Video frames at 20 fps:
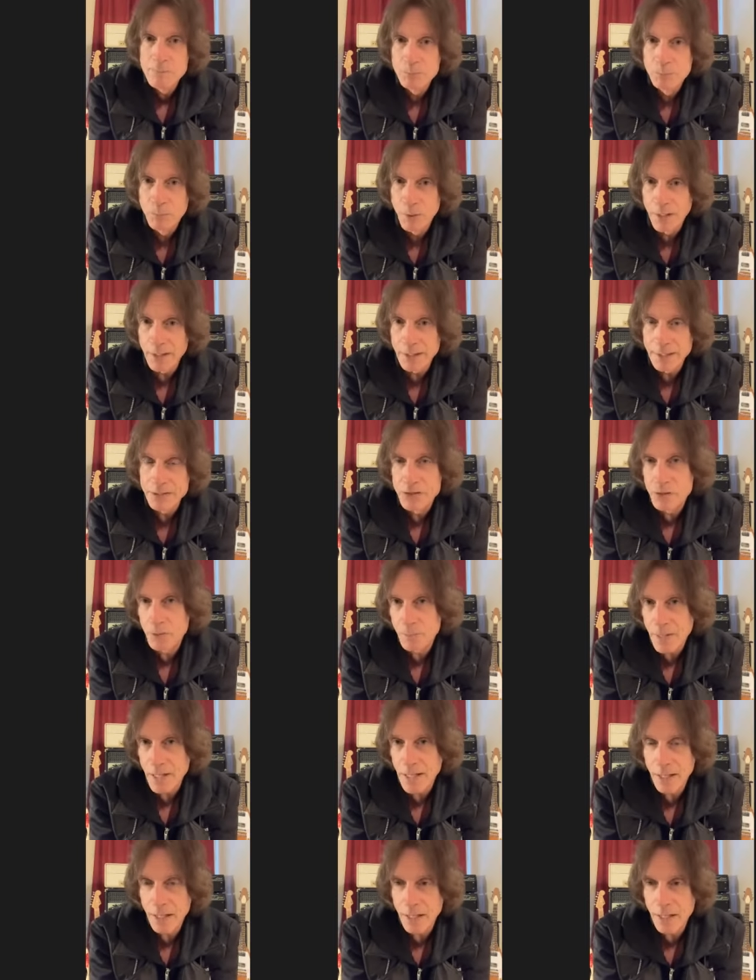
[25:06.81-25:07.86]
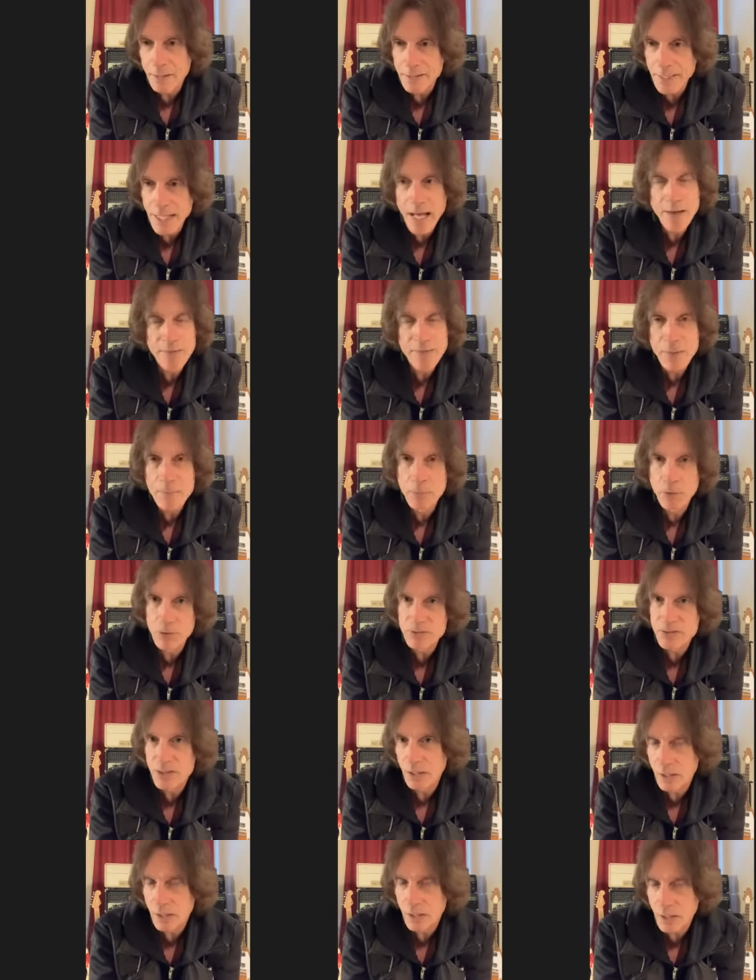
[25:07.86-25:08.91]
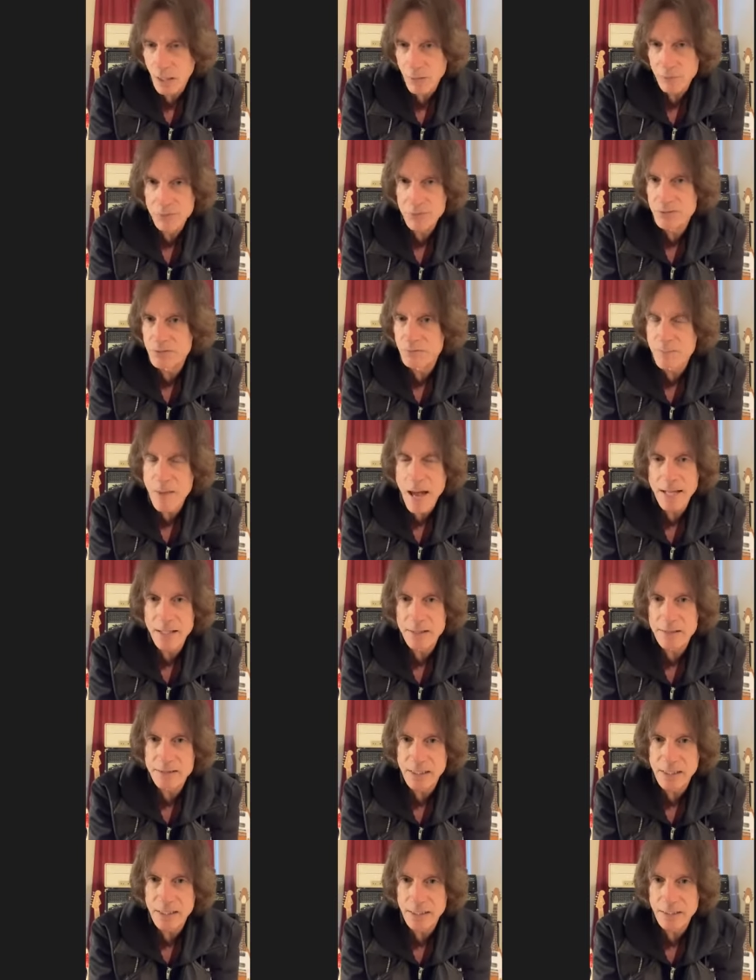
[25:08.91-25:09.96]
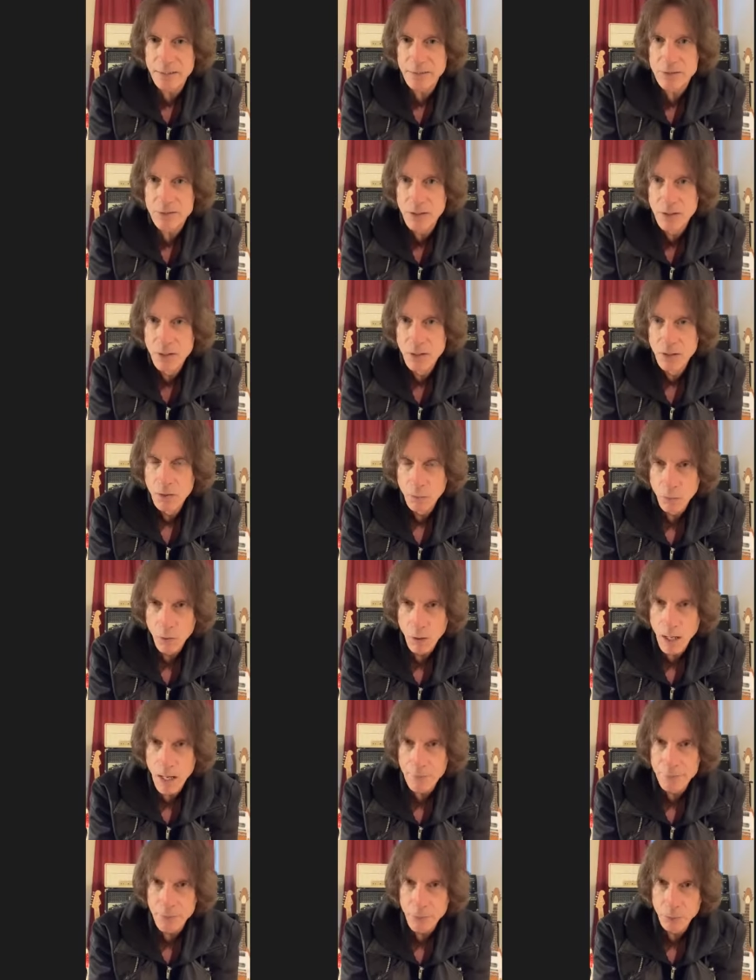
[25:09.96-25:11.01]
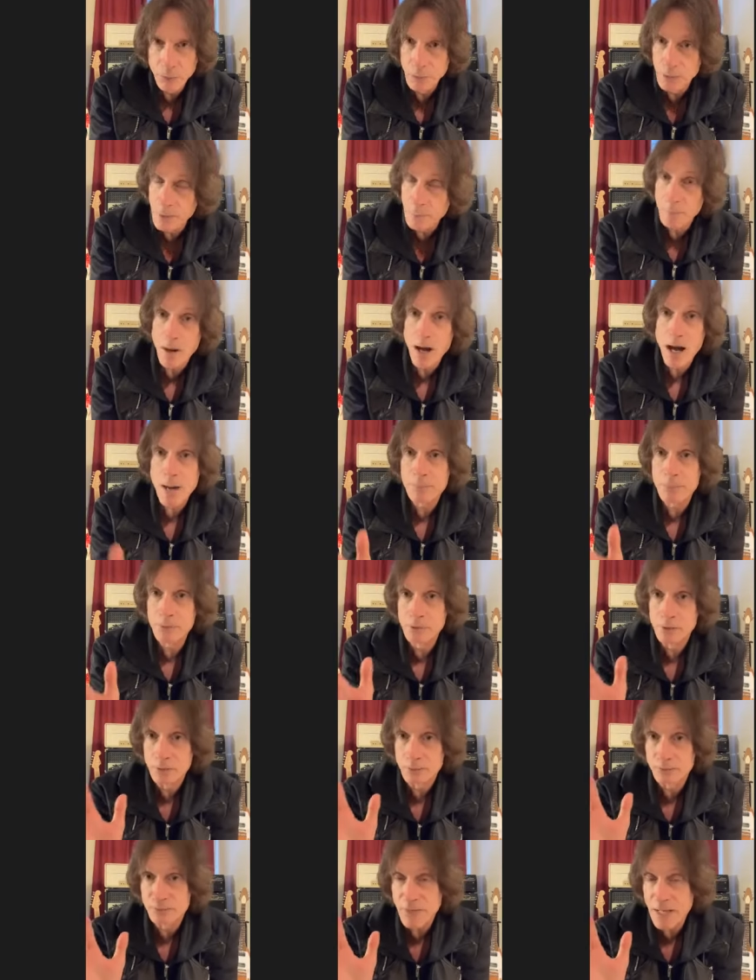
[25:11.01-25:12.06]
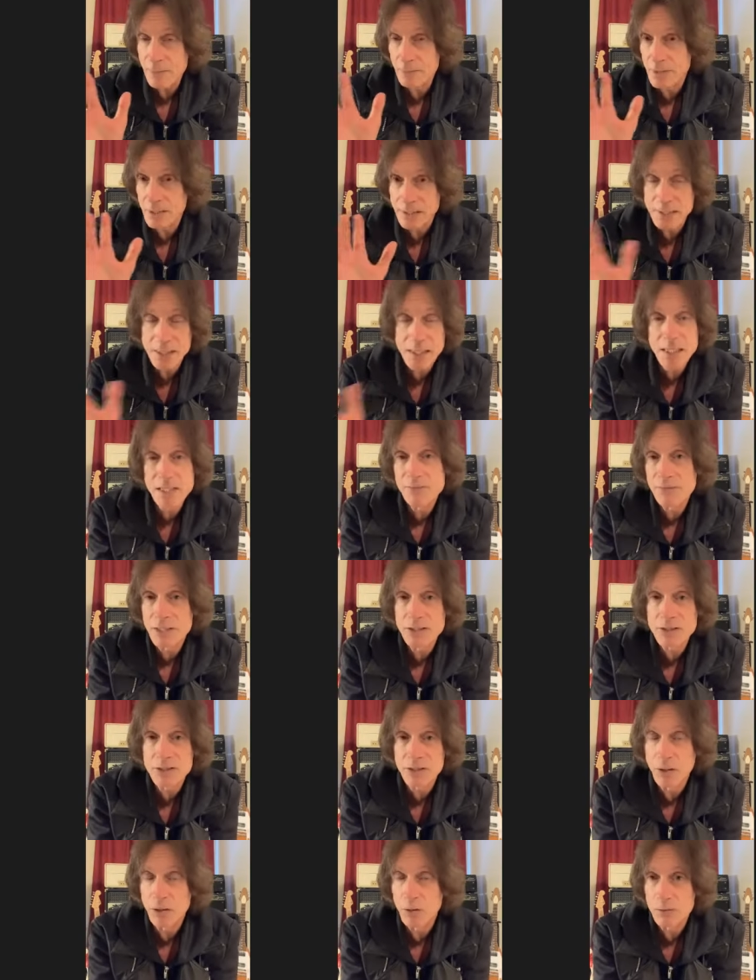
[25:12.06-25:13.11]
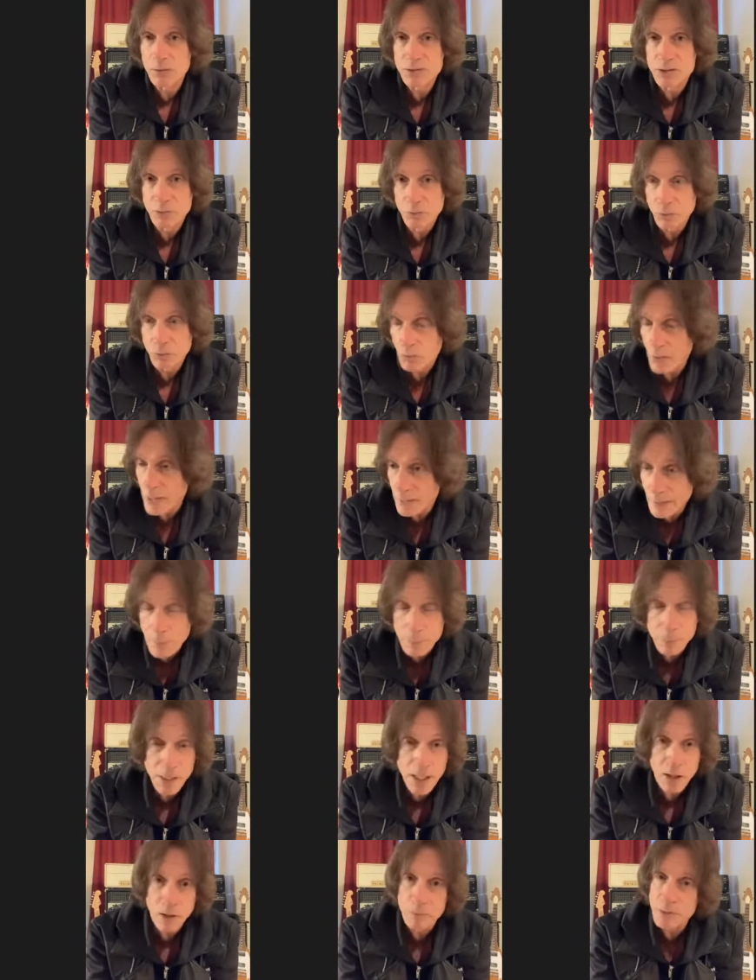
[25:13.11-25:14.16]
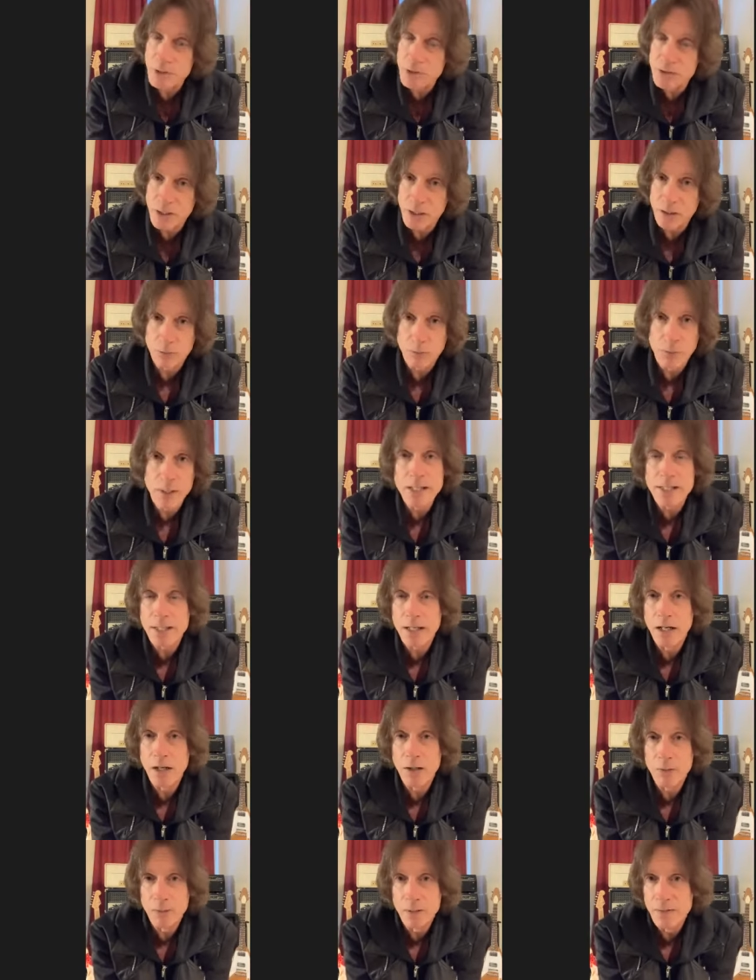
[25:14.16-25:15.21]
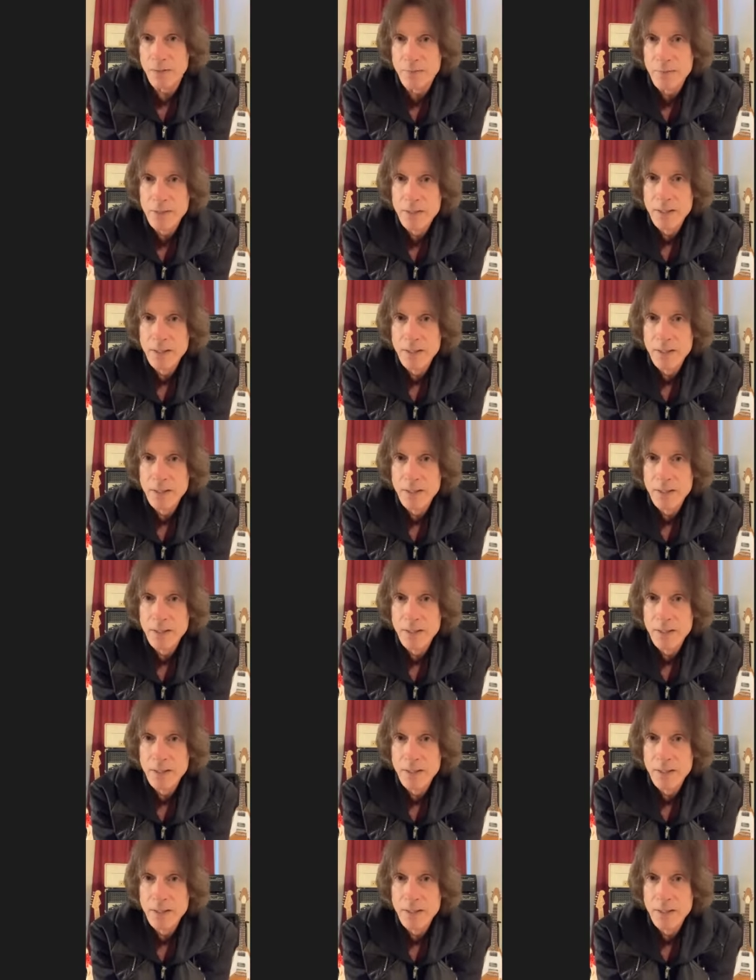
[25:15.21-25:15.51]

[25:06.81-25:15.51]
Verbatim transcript: But in Japan, yeah, they put us on covers of magazines we're on their really popular, famous TV shows, and ra- they play our music on the radio, and